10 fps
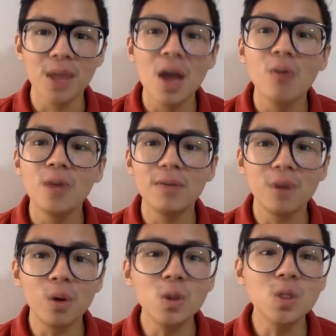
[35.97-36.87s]
We have
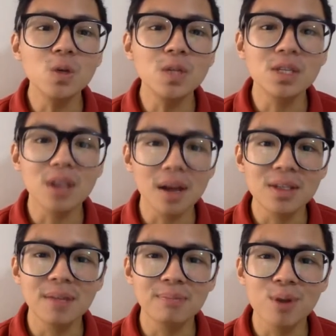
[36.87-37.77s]
also
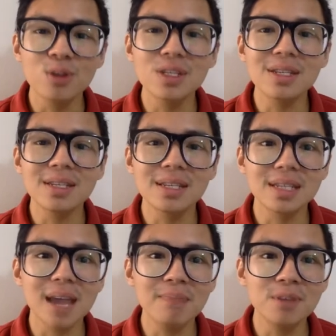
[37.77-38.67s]
discussed the approaches and
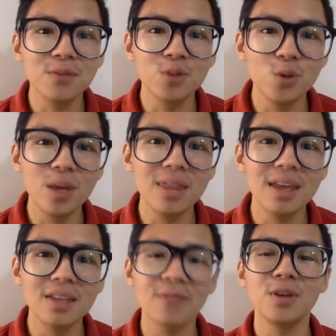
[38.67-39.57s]
steps of doing
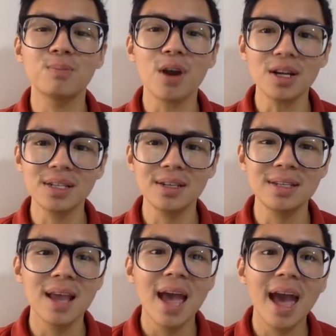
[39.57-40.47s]
the interview
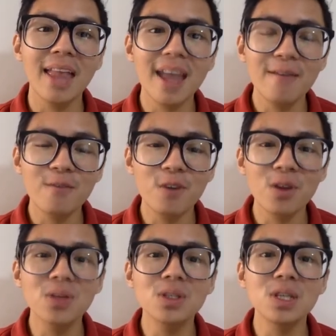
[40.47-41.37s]
process and have
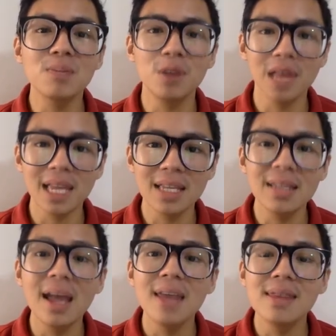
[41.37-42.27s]
further
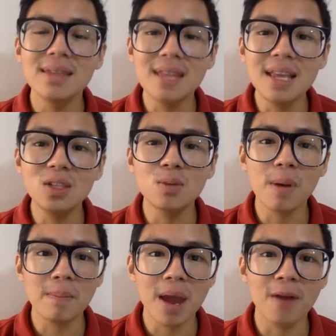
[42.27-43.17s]
stipulated the need to
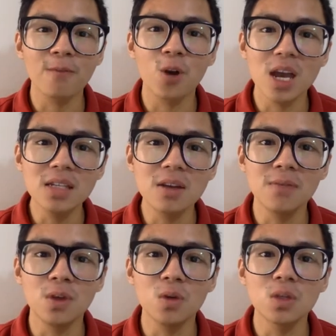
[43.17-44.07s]
prepare for
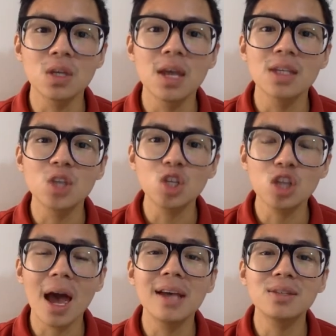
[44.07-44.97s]
interviews,
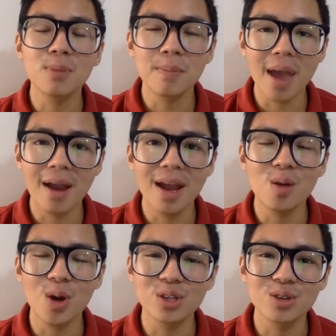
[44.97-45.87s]
such as
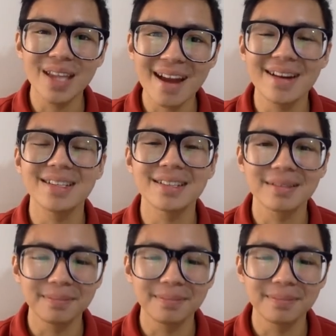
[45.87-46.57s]
preparing questionnaires.